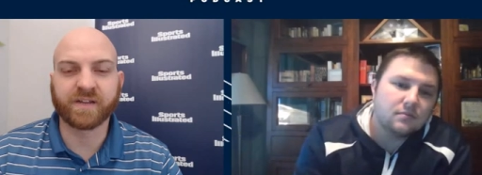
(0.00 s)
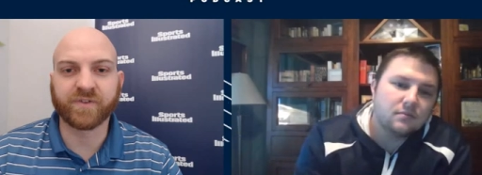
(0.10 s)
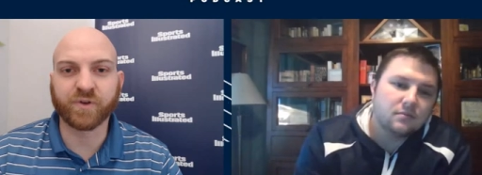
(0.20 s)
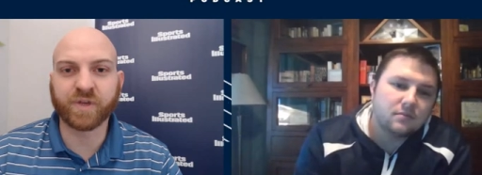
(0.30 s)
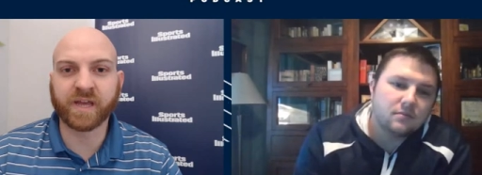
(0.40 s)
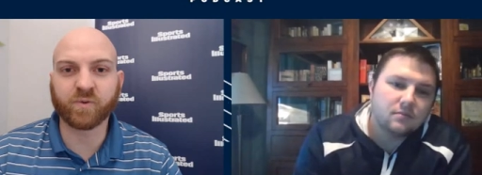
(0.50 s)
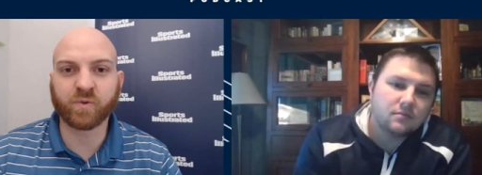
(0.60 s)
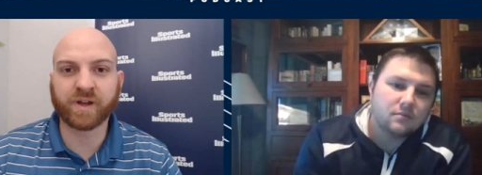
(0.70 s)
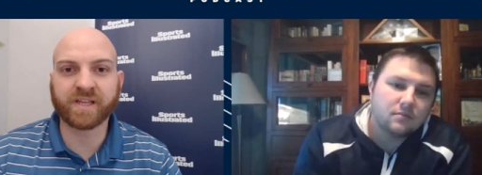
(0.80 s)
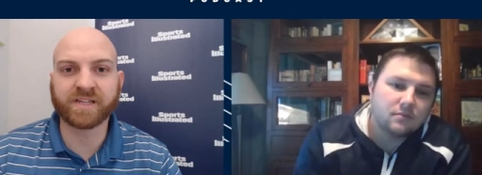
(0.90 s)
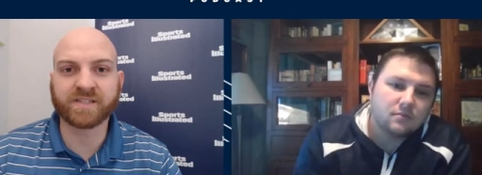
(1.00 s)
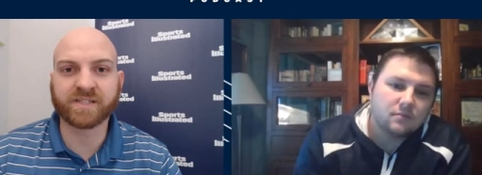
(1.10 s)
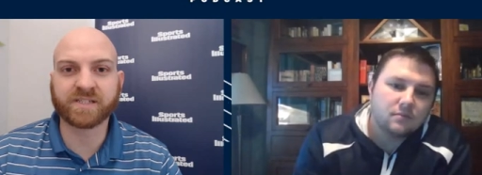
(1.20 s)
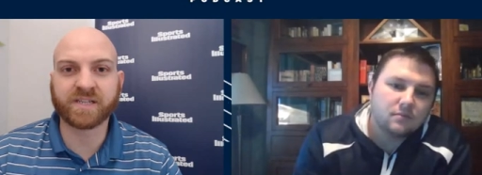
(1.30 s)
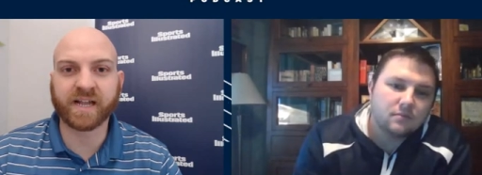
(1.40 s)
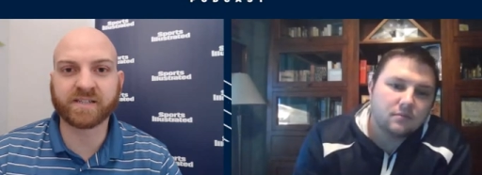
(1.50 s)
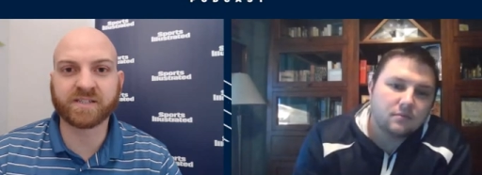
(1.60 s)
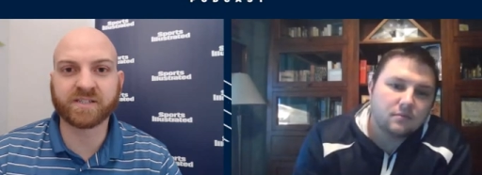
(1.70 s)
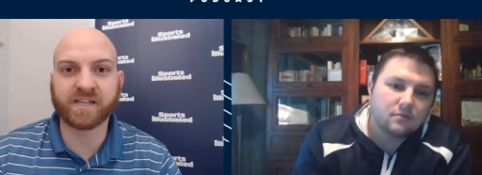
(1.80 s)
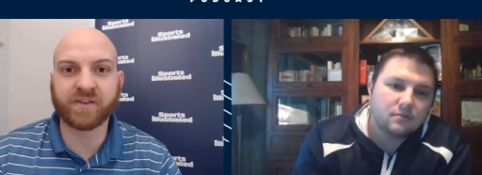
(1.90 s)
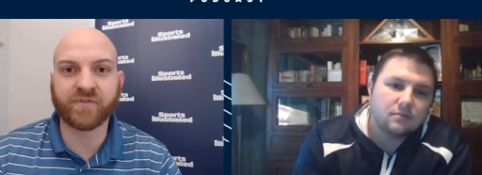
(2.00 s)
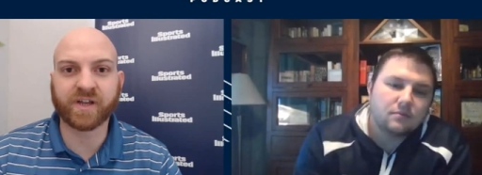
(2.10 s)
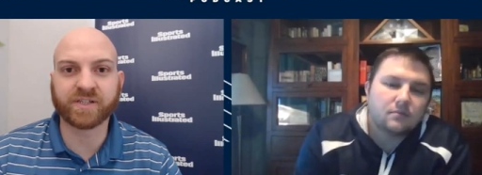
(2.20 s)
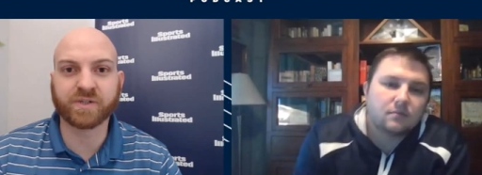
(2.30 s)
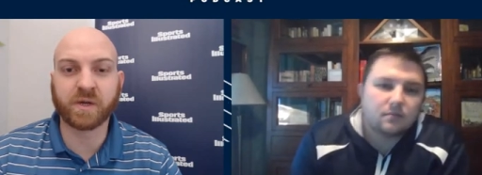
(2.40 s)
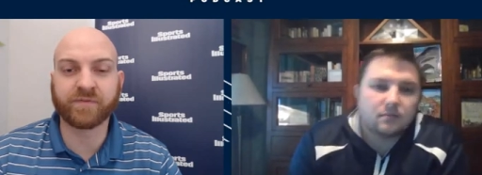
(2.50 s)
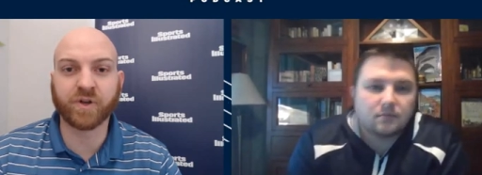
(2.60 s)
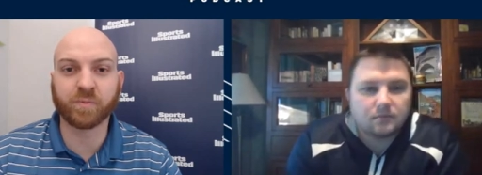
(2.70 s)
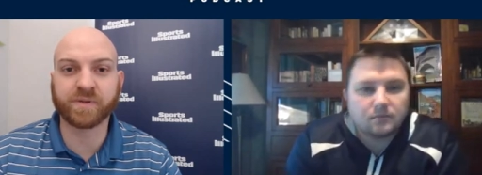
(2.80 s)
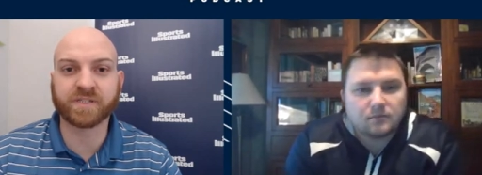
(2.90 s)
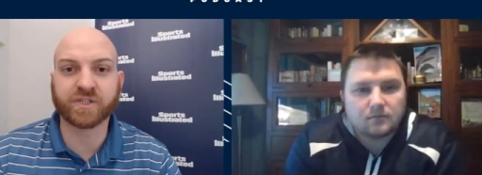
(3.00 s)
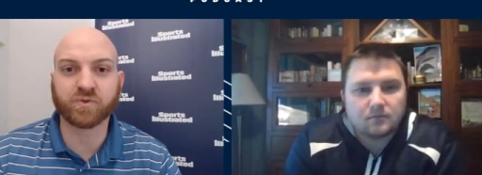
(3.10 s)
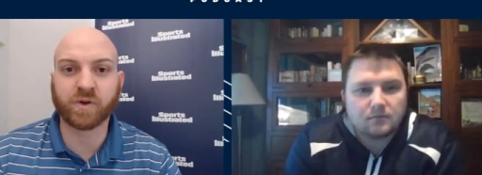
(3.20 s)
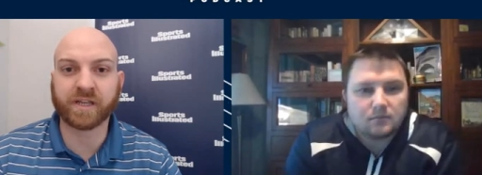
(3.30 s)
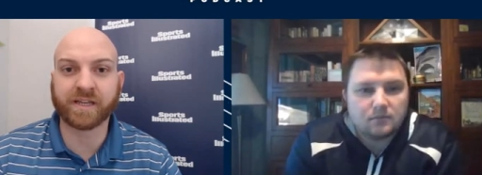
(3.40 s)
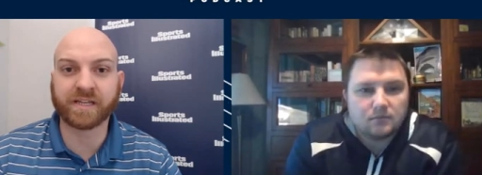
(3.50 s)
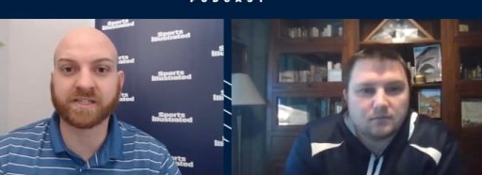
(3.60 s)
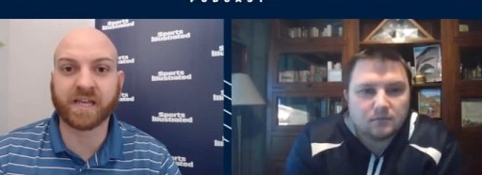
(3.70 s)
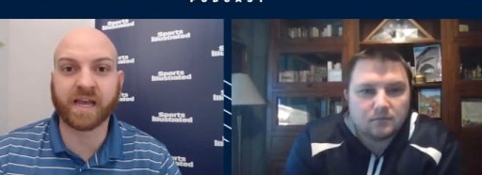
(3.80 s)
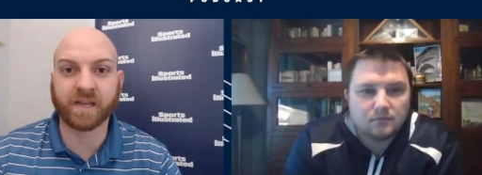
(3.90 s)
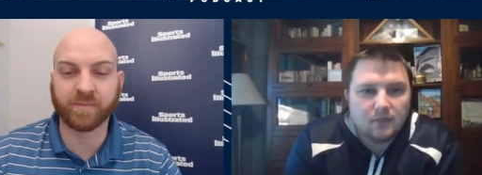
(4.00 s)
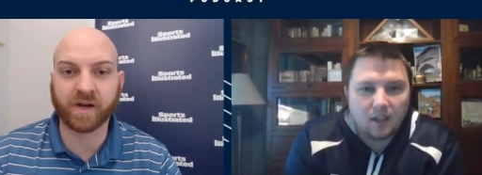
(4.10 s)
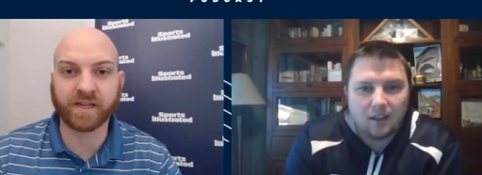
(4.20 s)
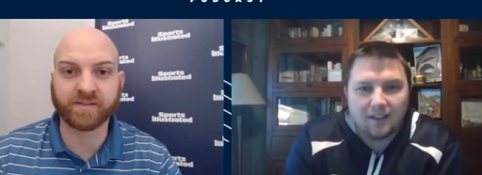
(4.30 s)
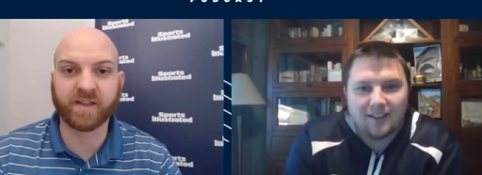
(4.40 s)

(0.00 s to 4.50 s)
Speaker 1: If you can't run against this Texans defense, you have no business running against anybody.